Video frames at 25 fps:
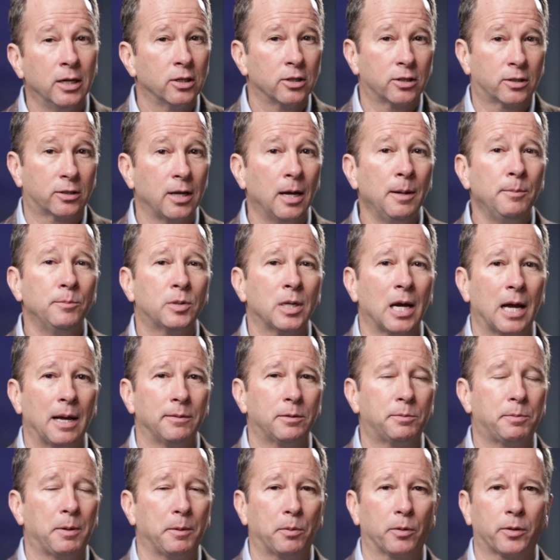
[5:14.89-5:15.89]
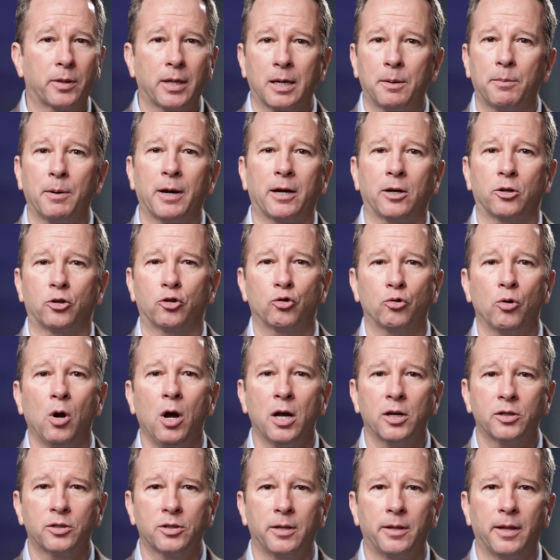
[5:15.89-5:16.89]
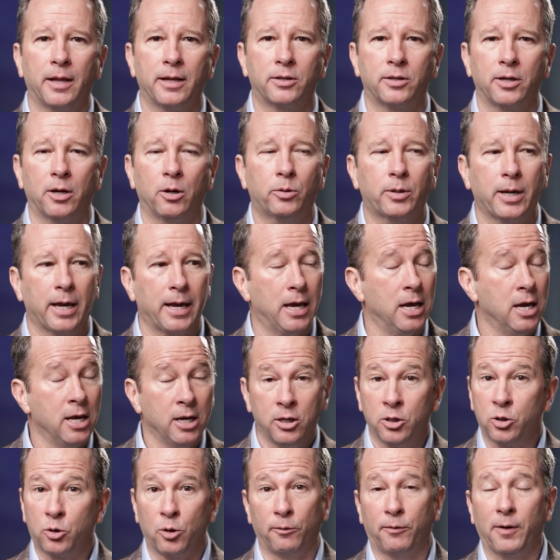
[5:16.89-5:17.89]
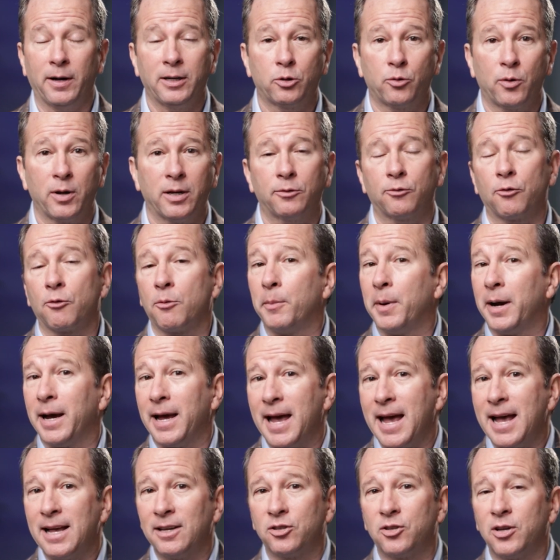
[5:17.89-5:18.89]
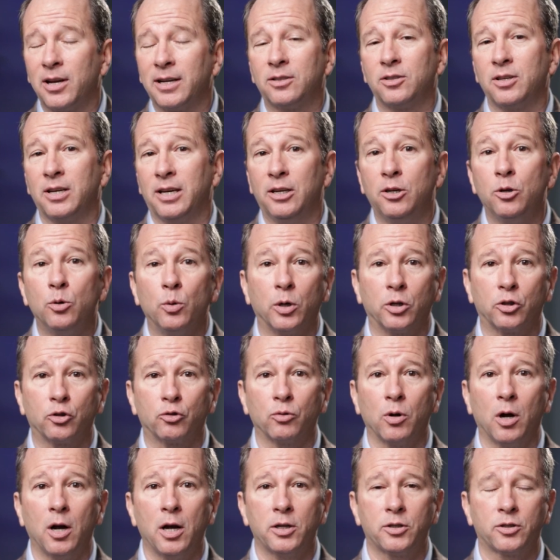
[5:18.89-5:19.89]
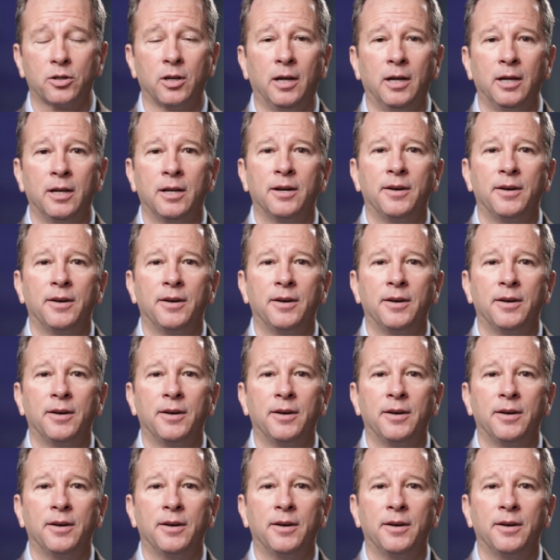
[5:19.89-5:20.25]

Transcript: Sometimes people think about a trust and they say, okay, so if I transfer my assets into a trust,